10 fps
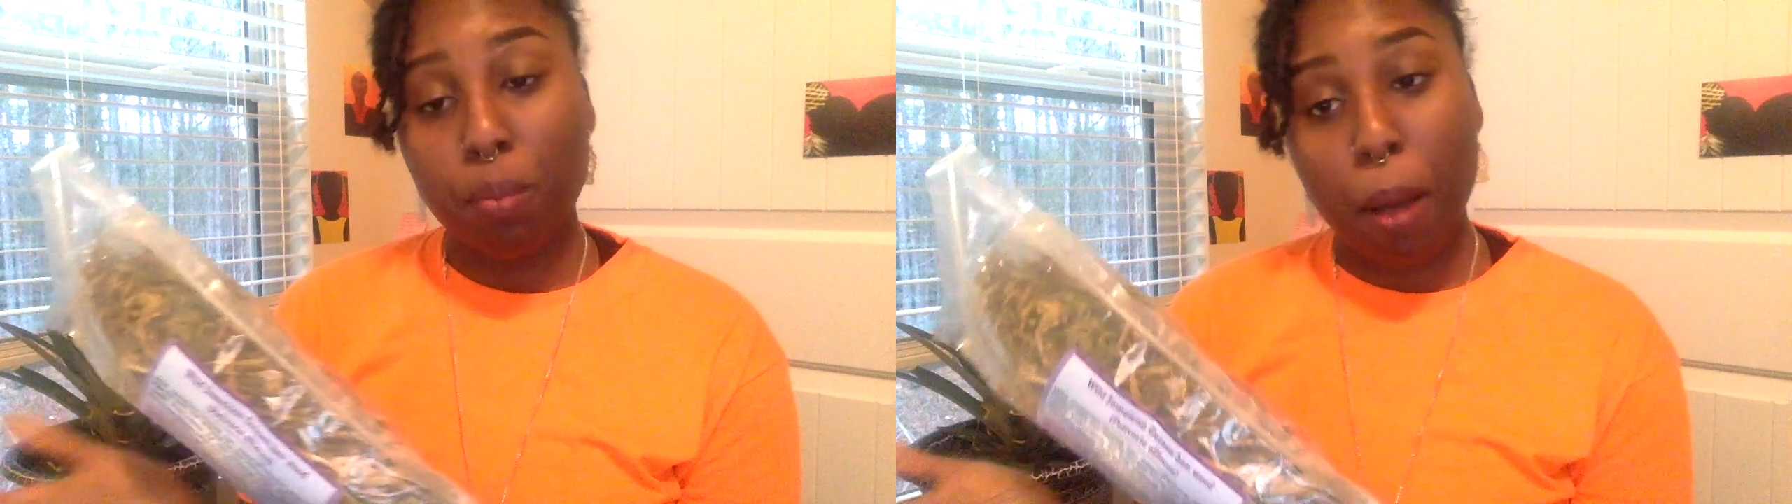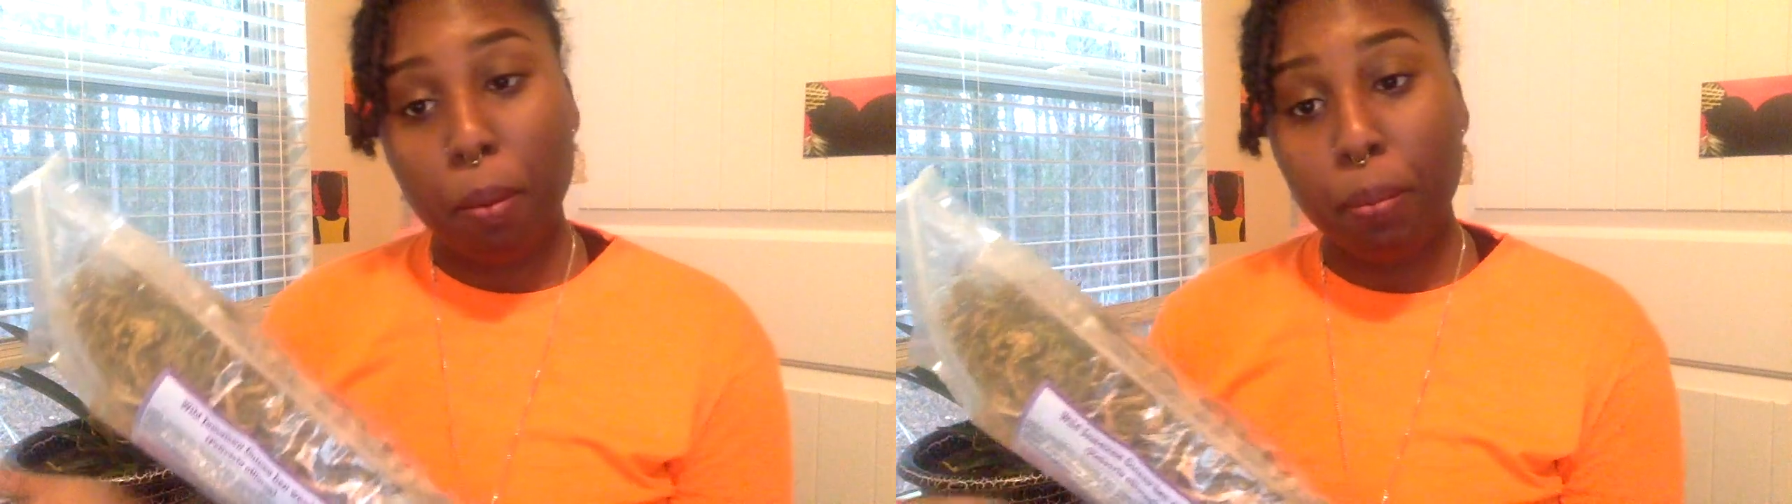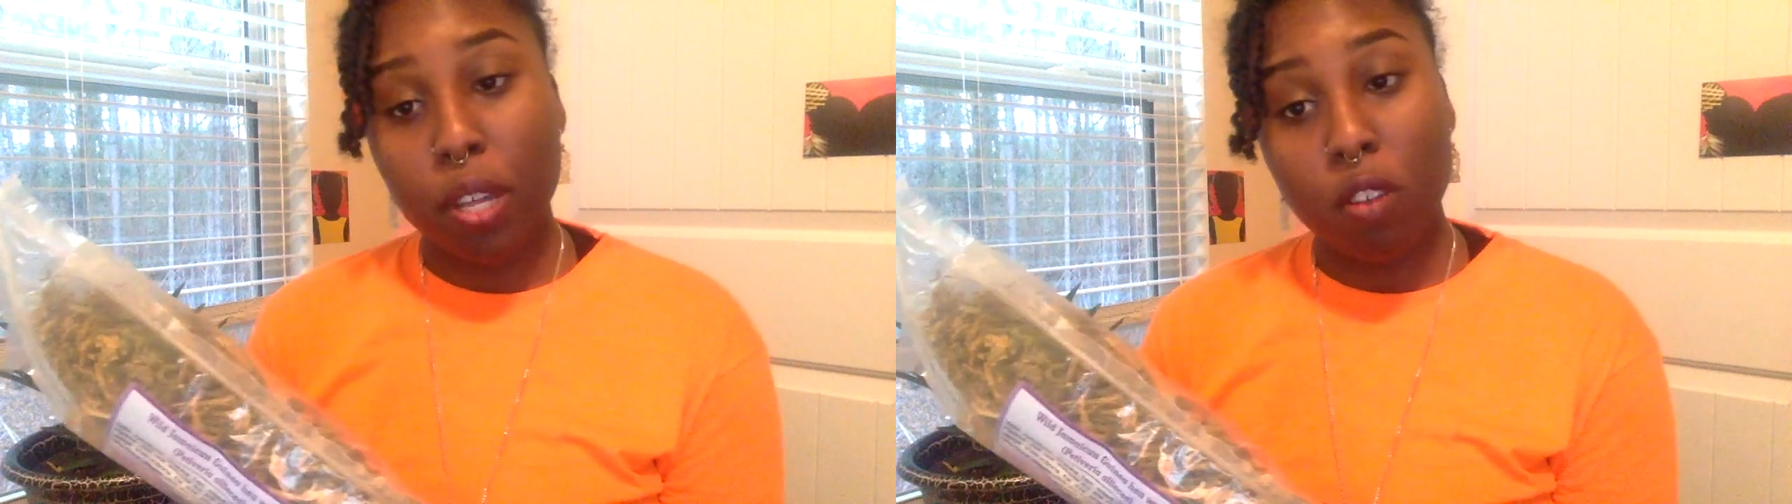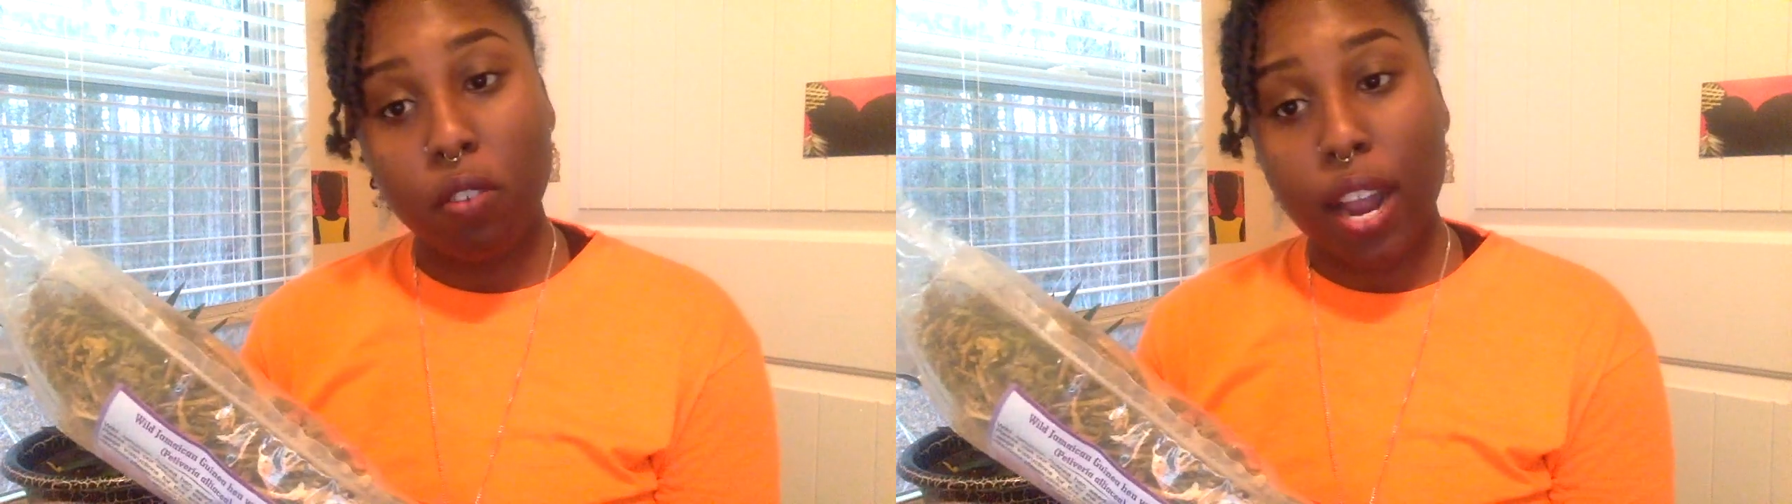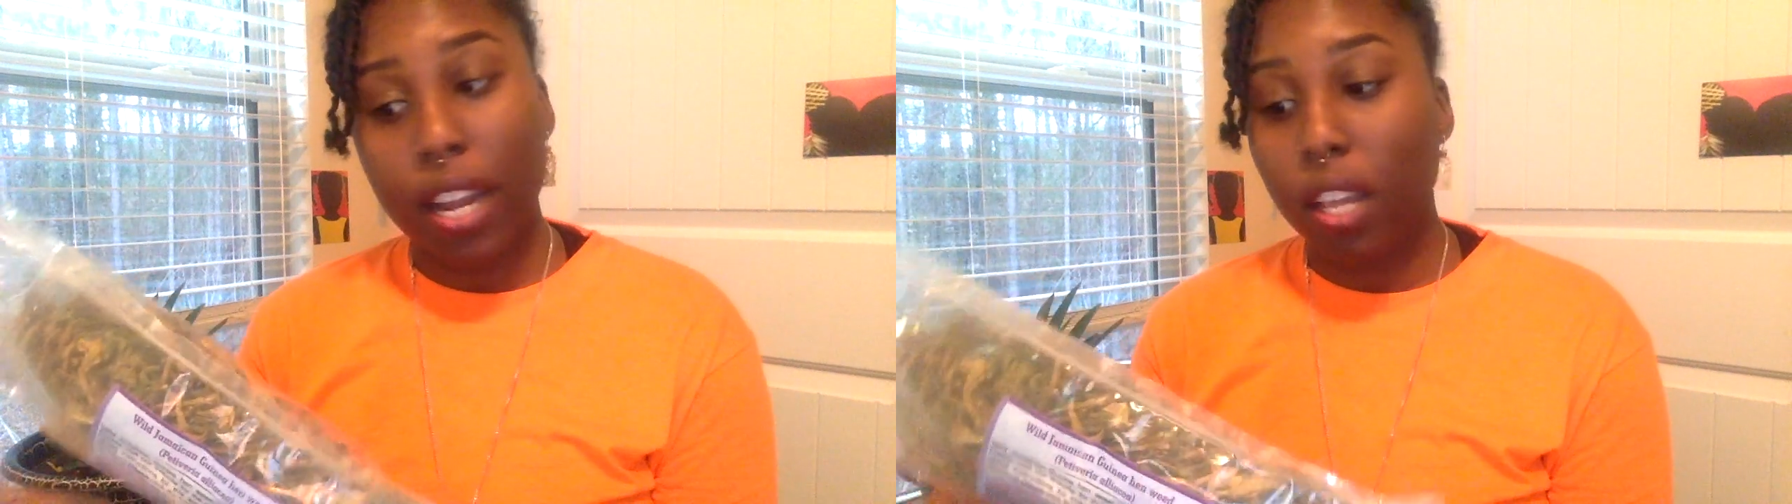pop a pill
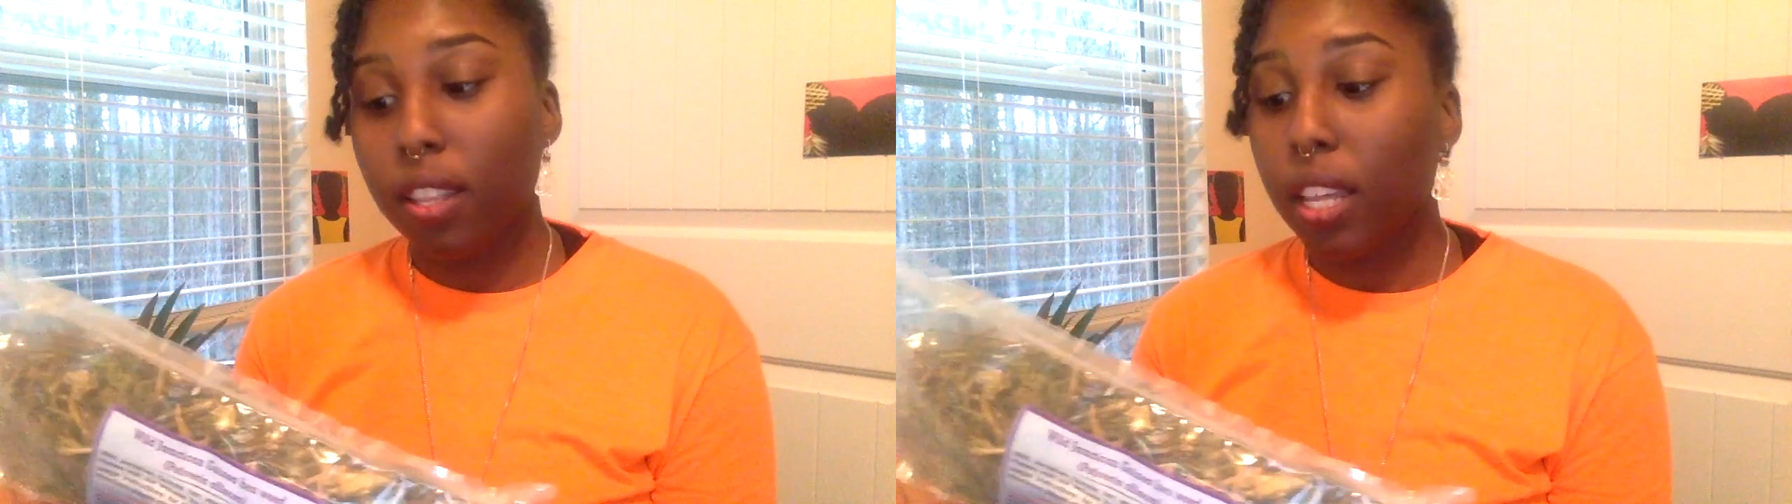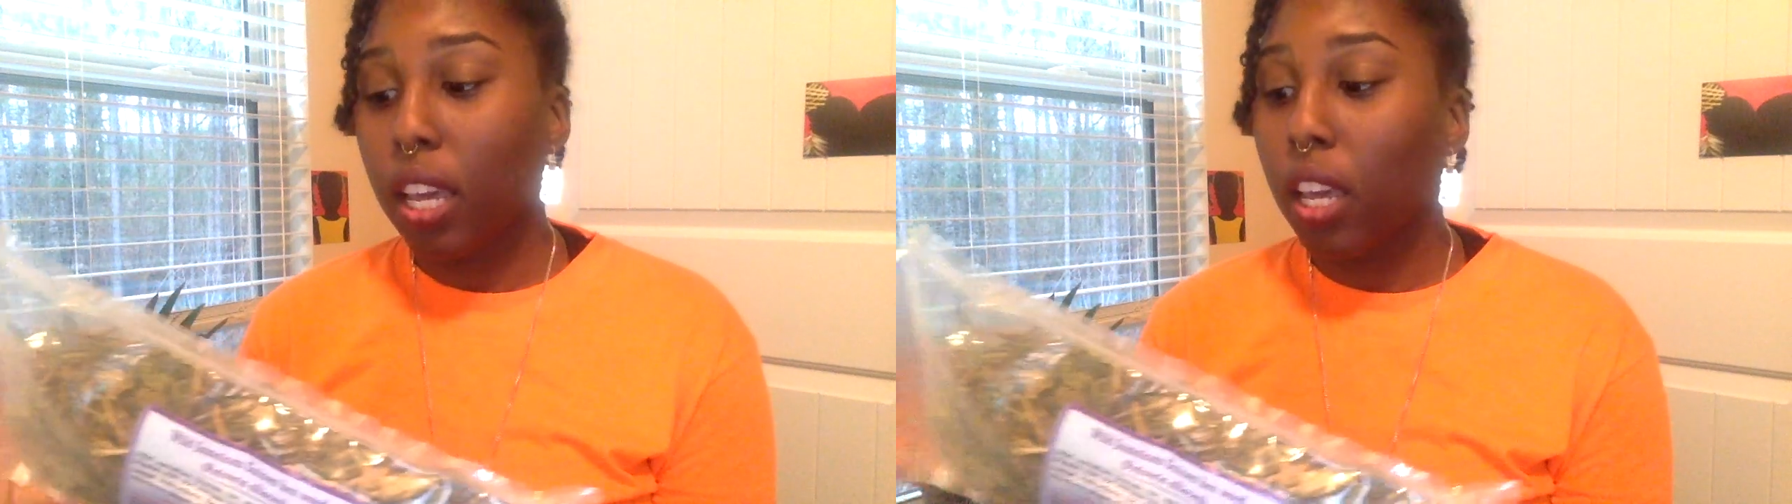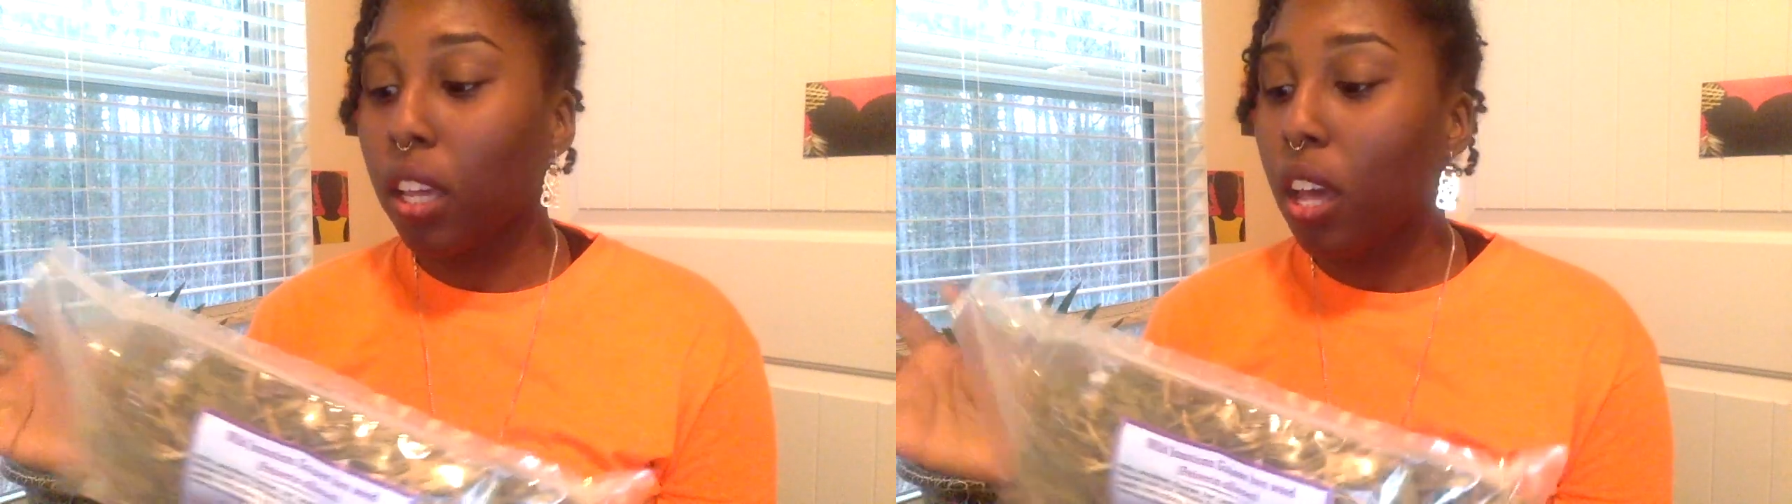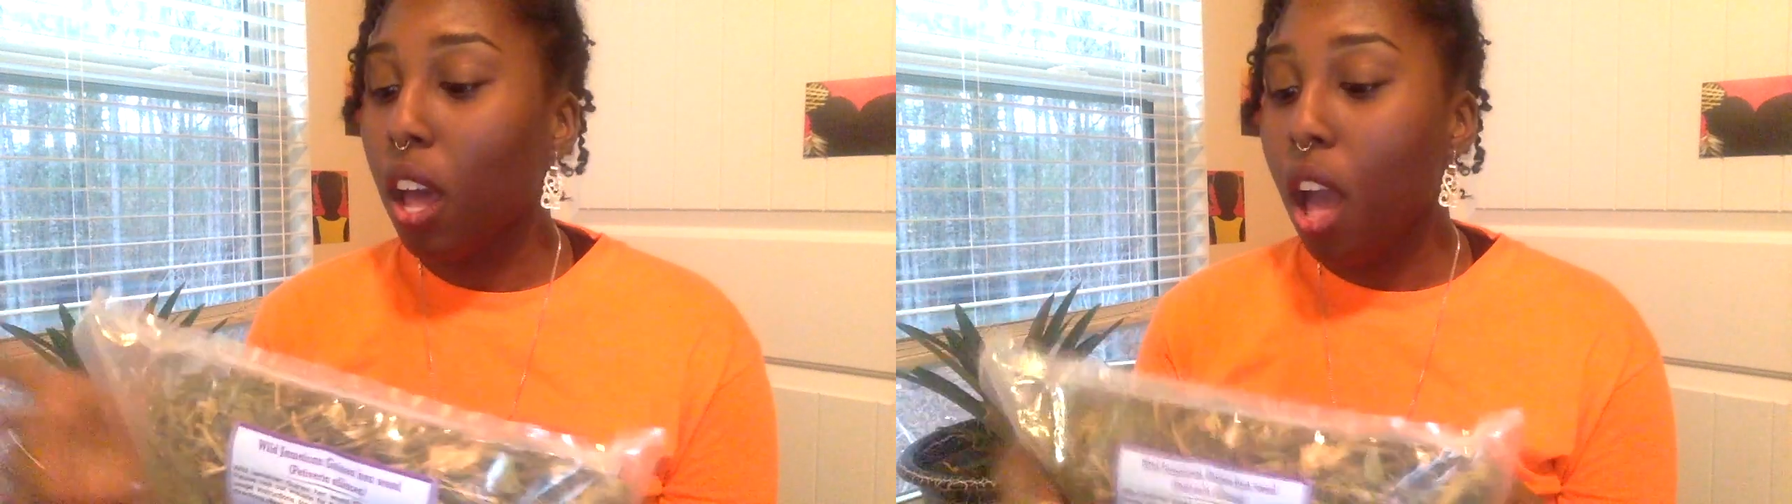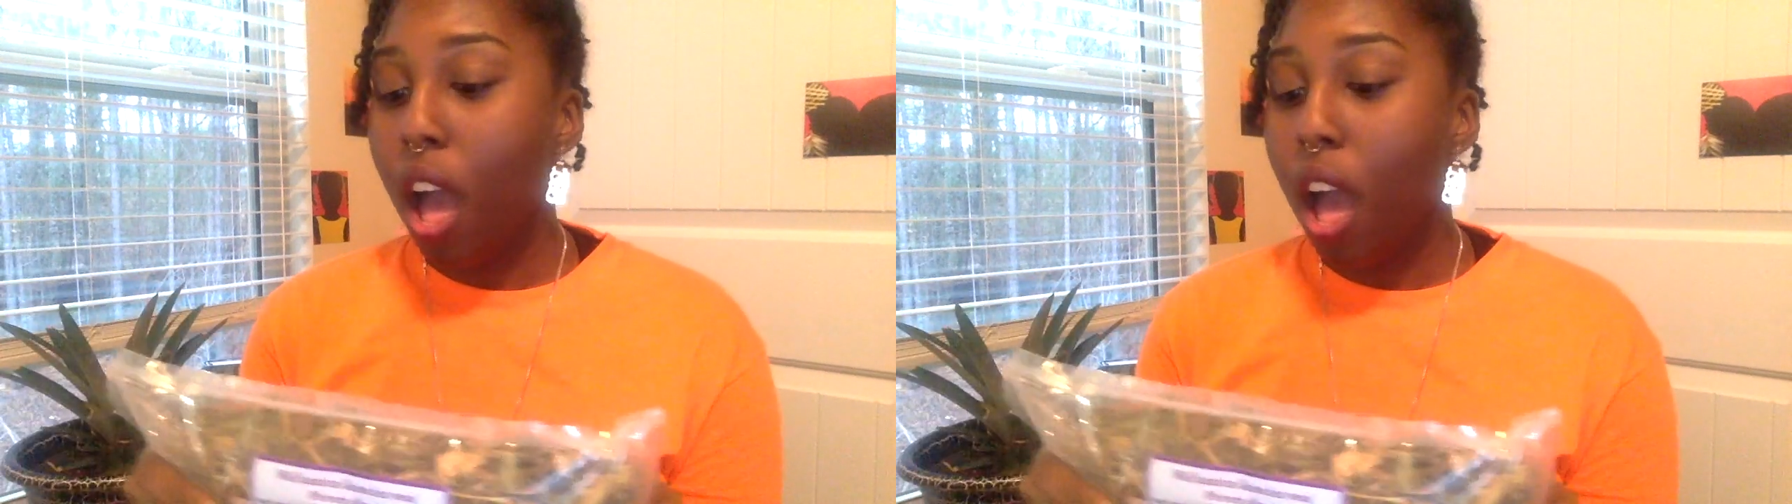for anything.